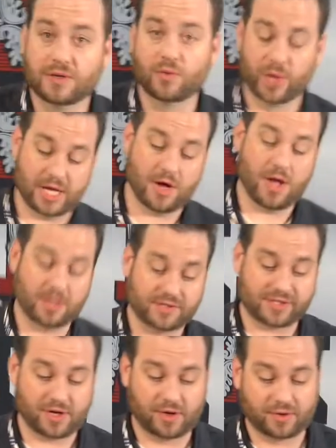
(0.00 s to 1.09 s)
We
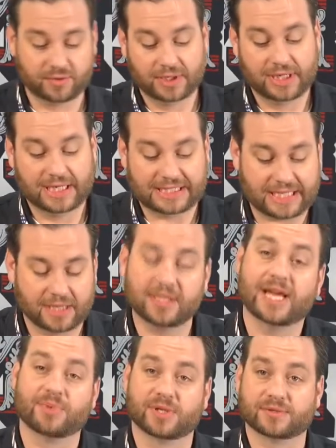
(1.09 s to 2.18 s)
also sell
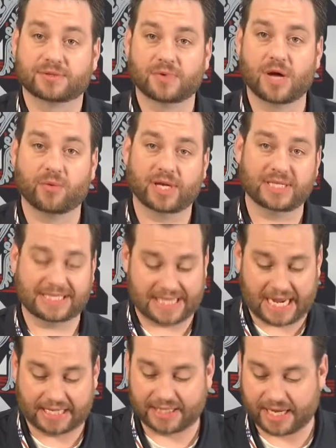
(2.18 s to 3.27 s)
labels, and we
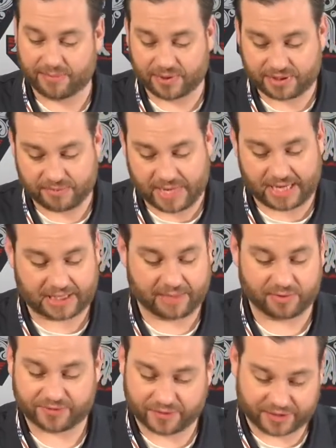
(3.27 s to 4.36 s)
design labels and make
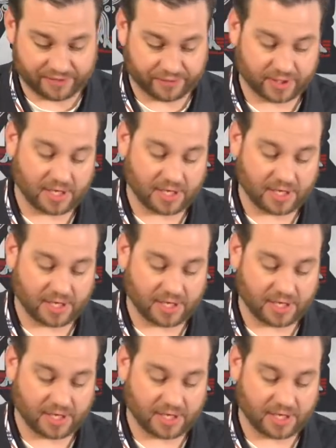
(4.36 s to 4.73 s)
labels for different